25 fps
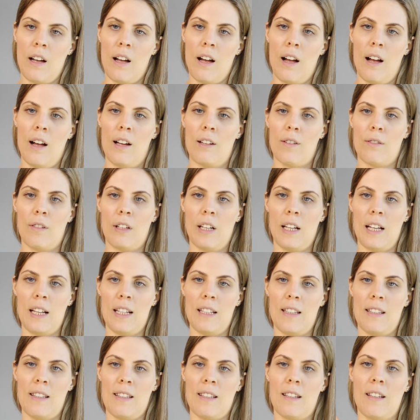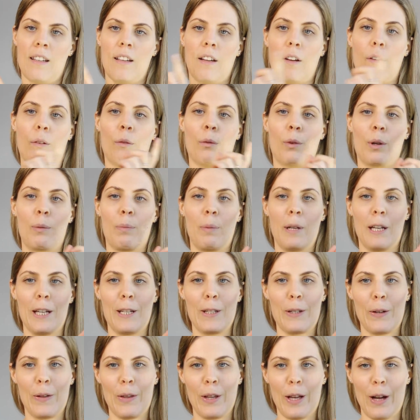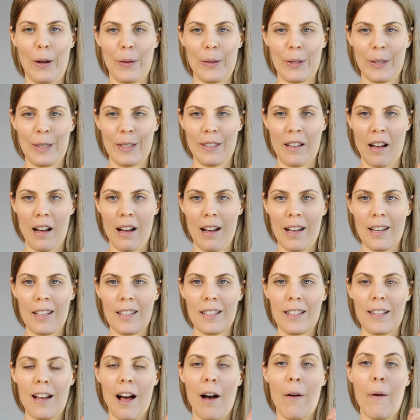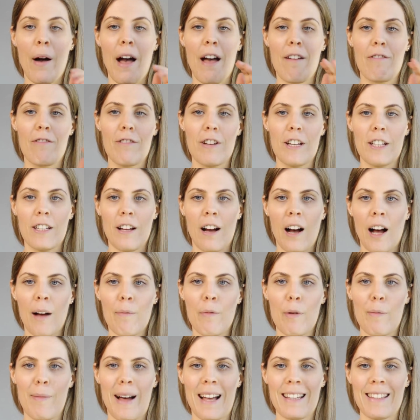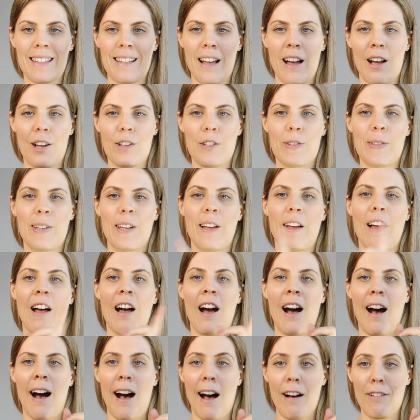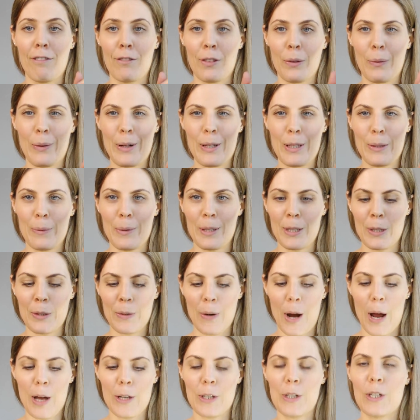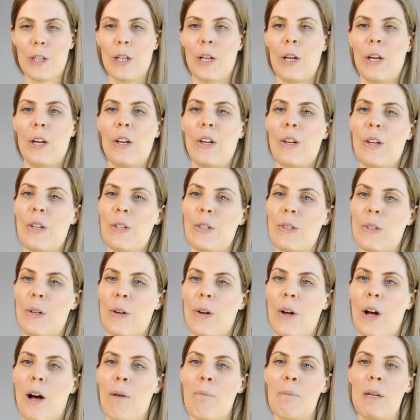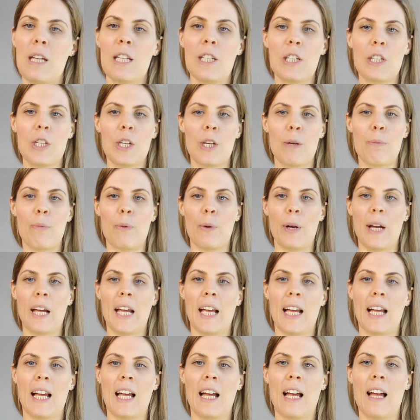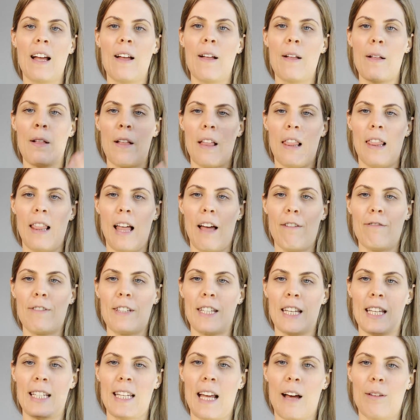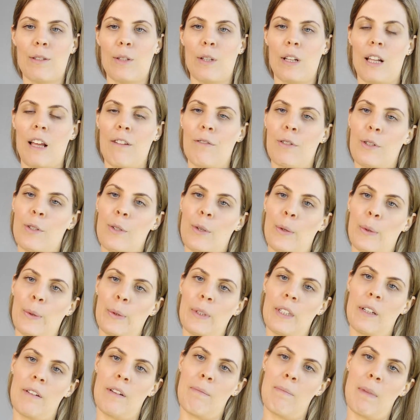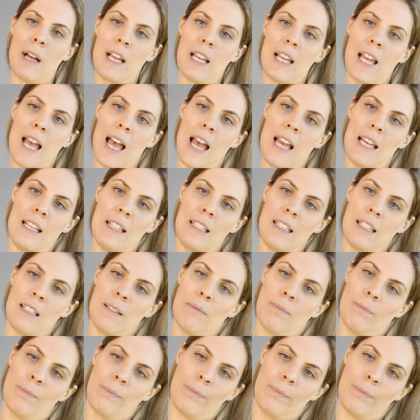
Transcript: And release. Repeat on the other side. Now every time we massage, afterwards we stretch. So come in to bring left ear down to left shoulder in my case.